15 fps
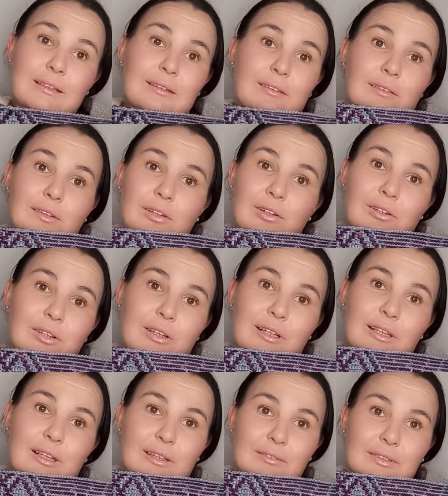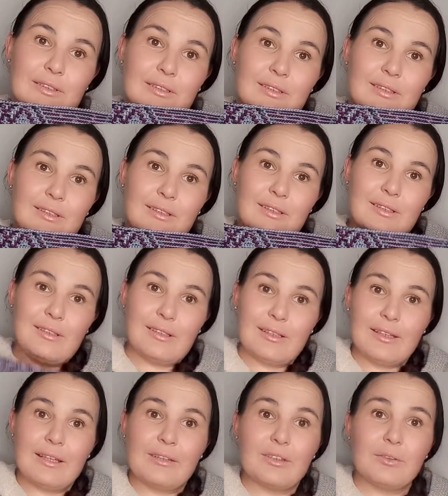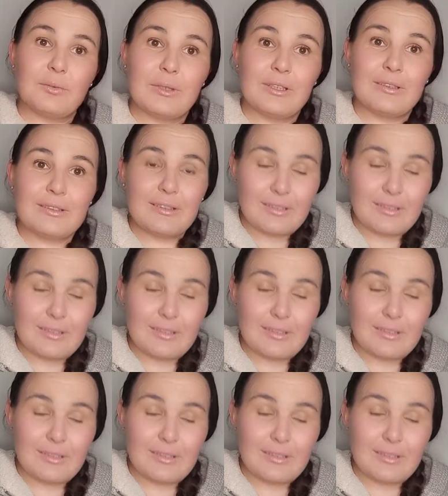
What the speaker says: Oh, I love it. I cannot wait